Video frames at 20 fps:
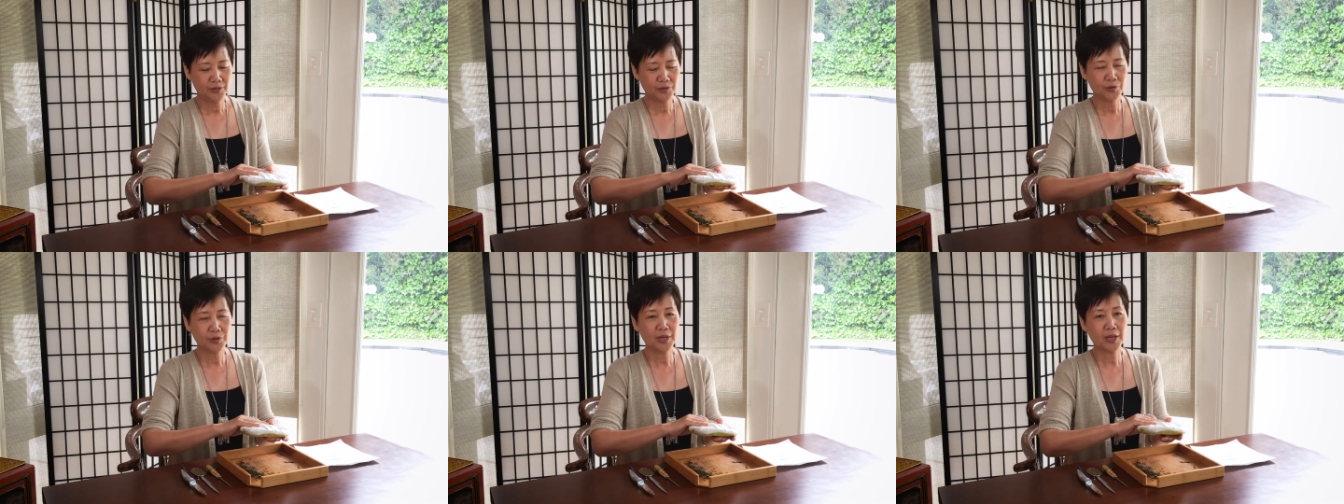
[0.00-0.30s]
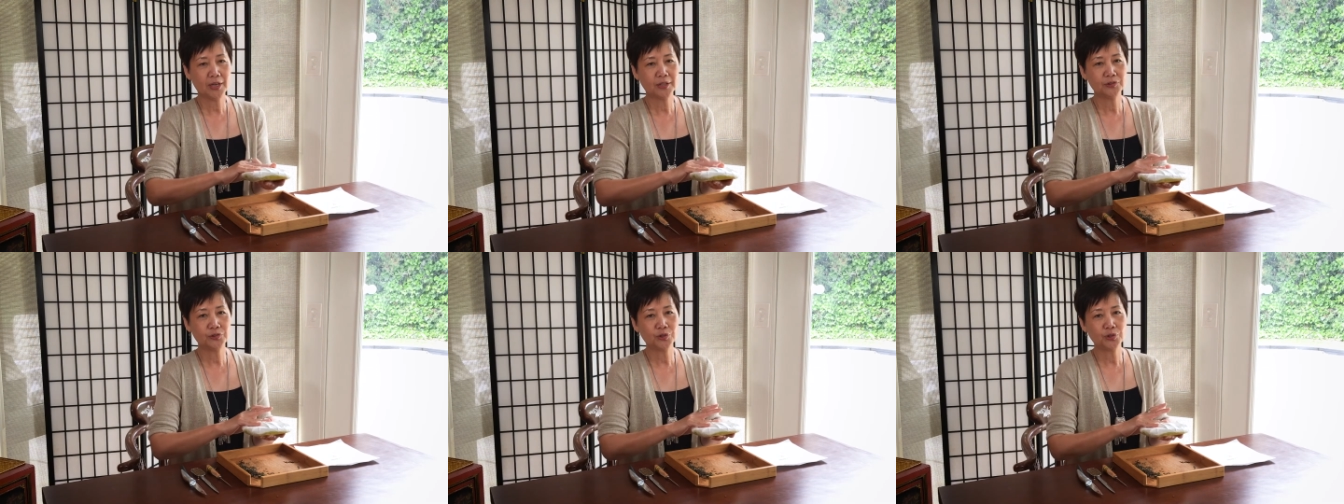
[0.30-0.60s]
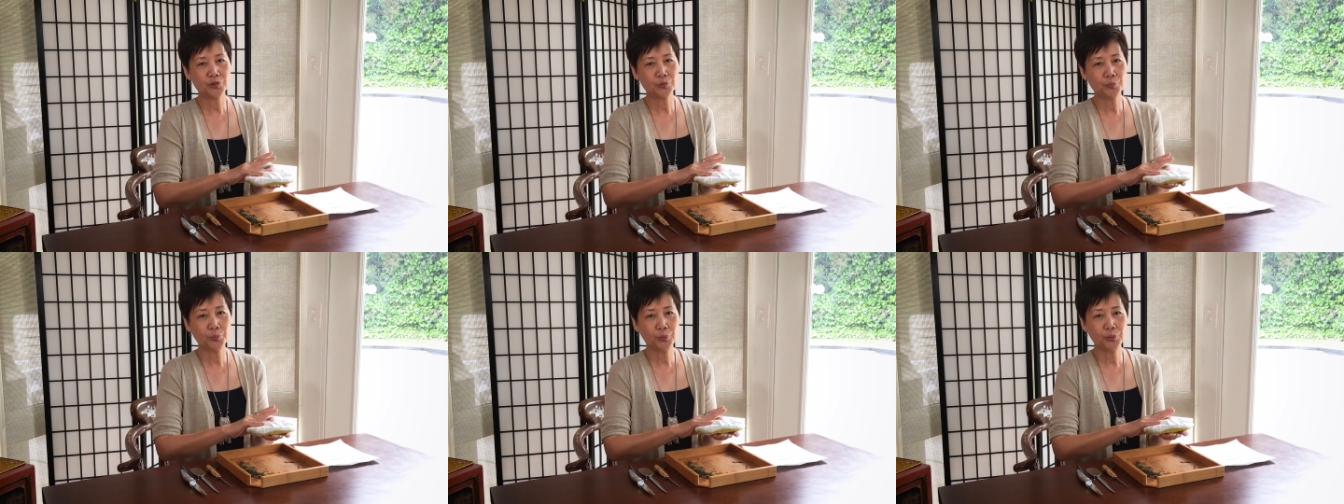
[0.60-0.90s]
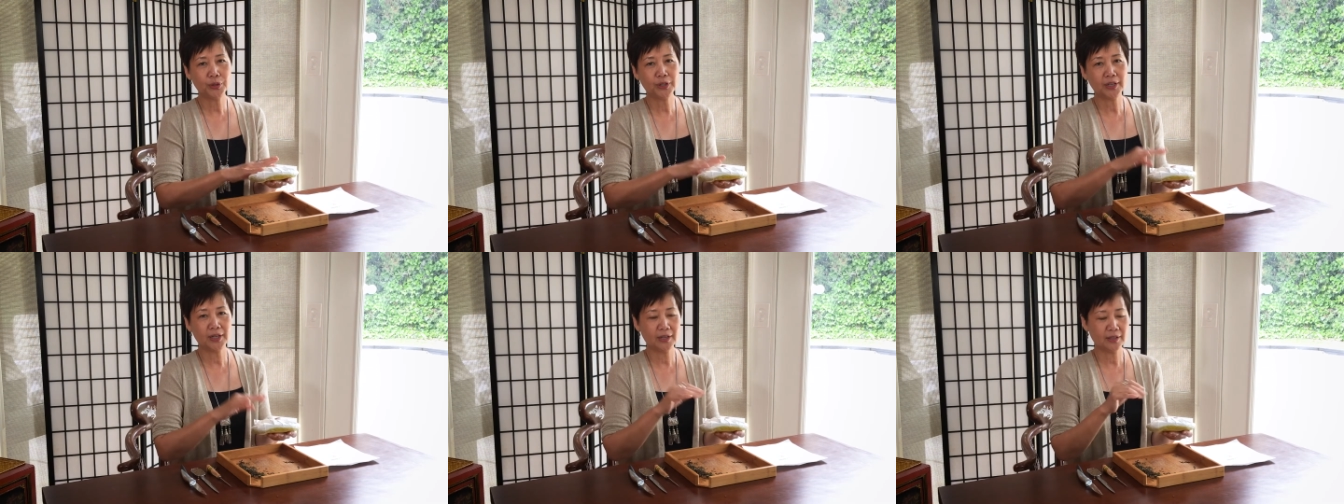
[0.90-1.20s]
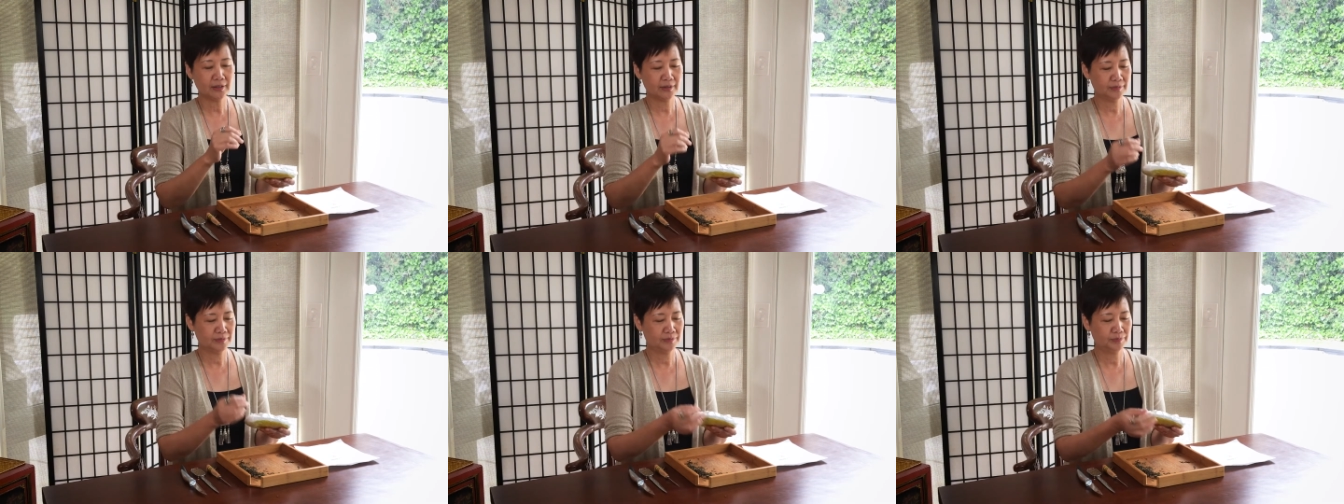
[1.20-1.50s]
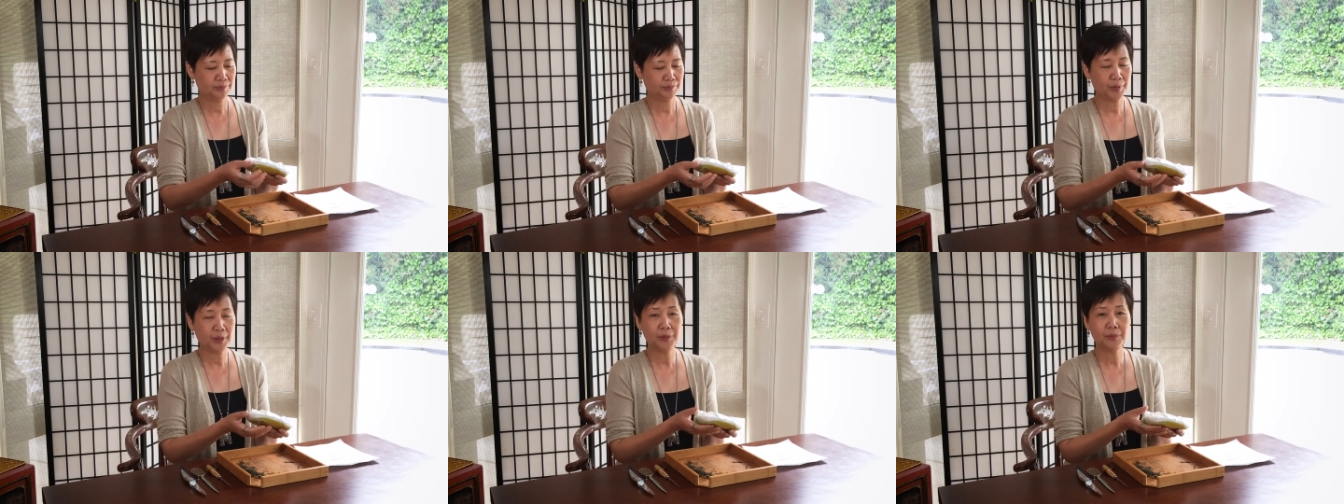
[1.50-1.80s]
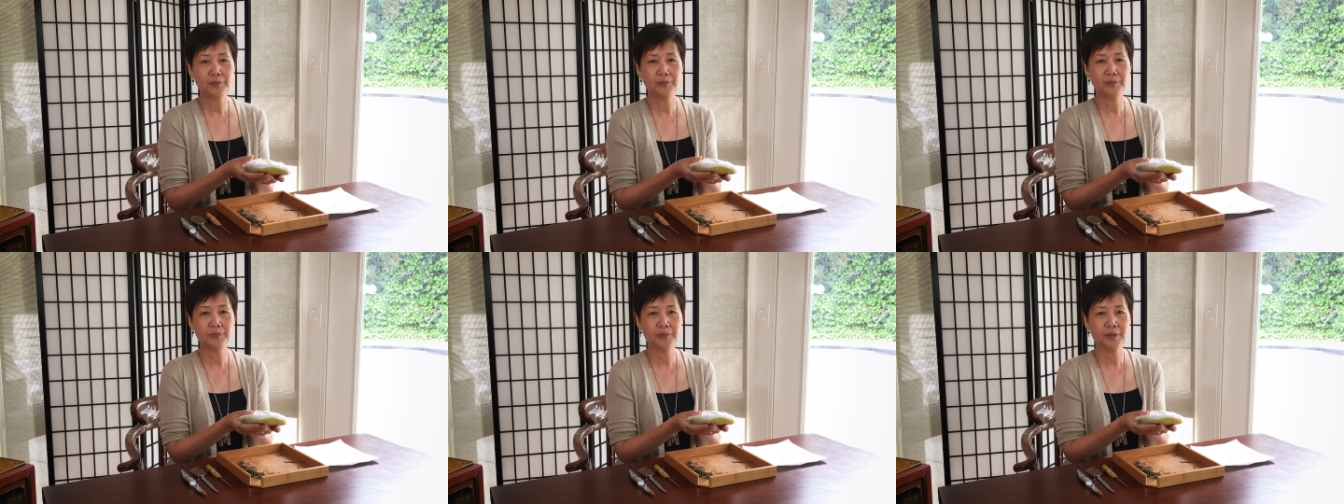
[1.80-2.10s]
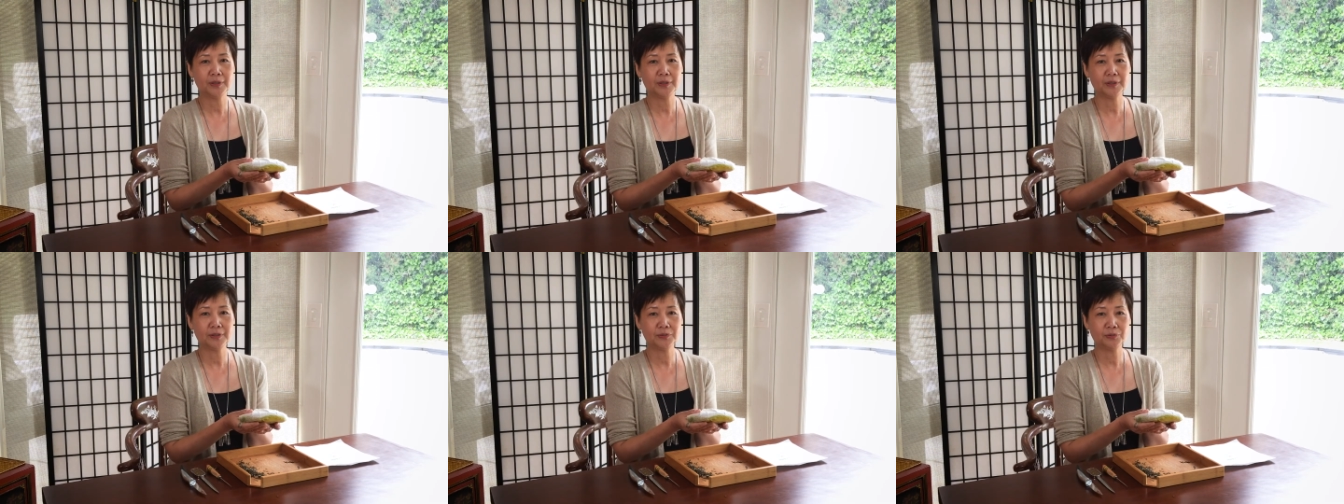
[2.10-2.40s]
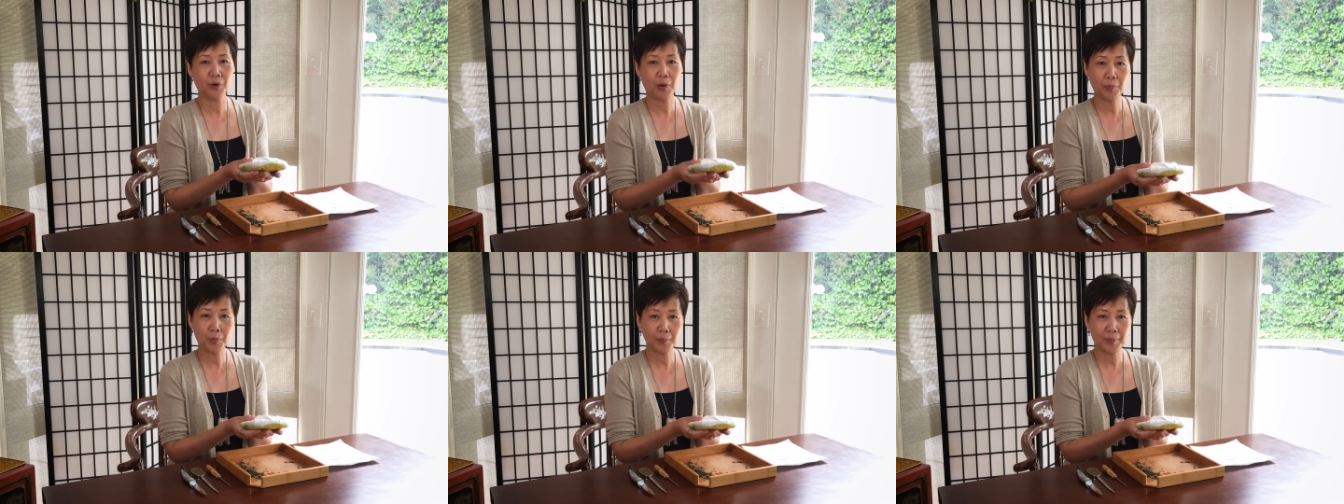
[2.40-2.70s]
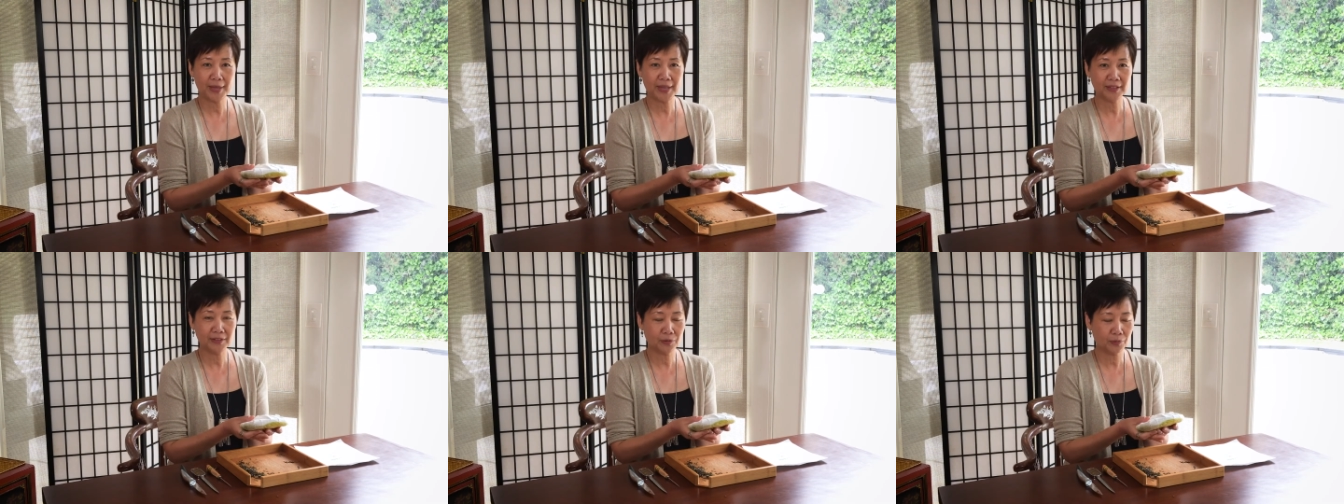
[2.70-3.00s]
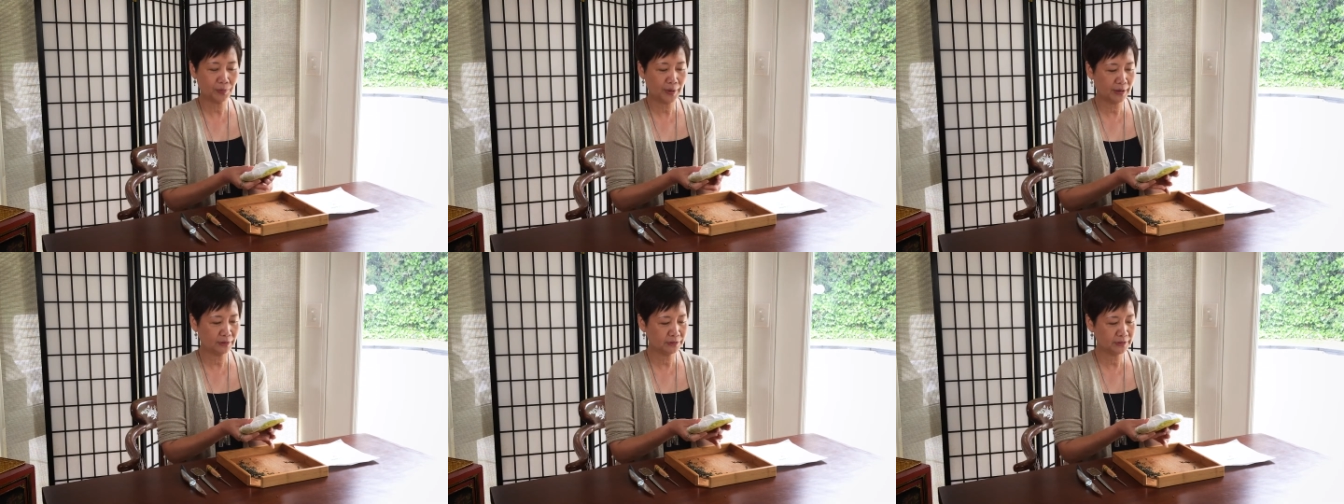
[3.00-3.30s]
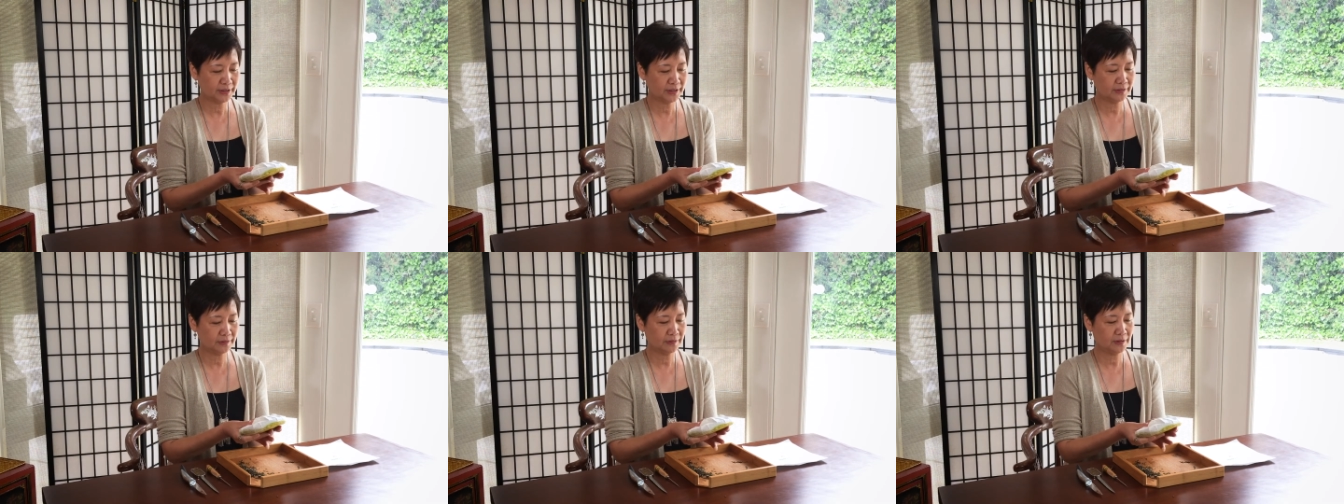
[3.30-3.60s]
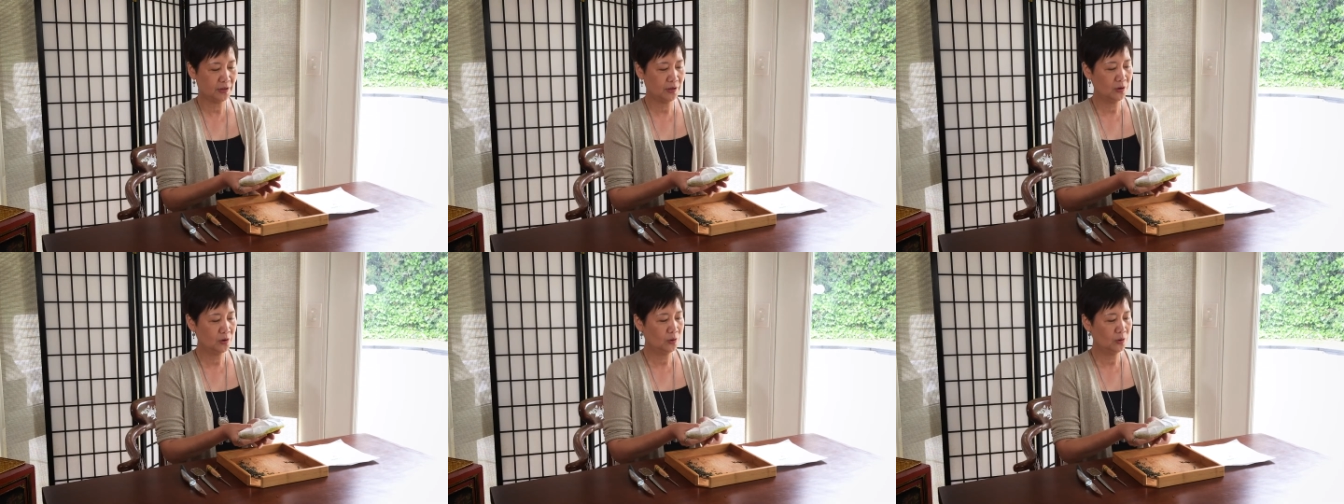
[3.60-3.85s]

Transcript: You can just put a rubber band around it,